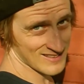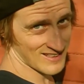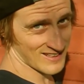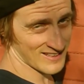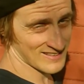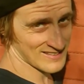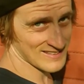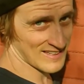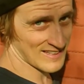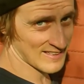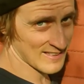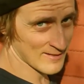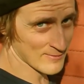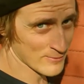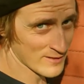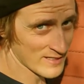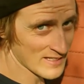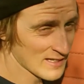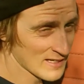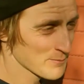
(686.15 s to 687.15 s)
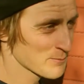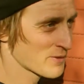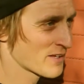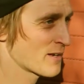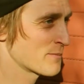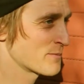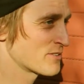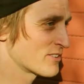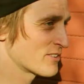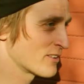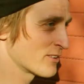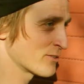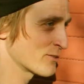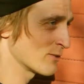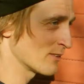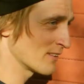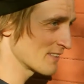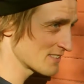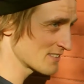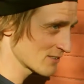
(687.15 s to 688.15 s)
not exactly reading, but I'm starting to
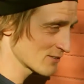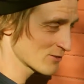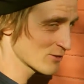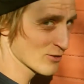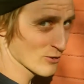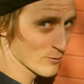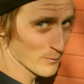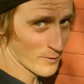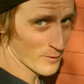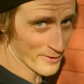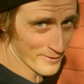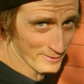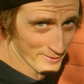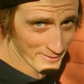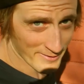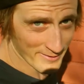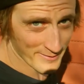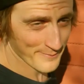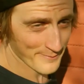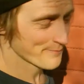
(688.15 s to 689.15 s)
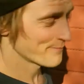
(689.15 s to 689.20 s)
listen to your partner,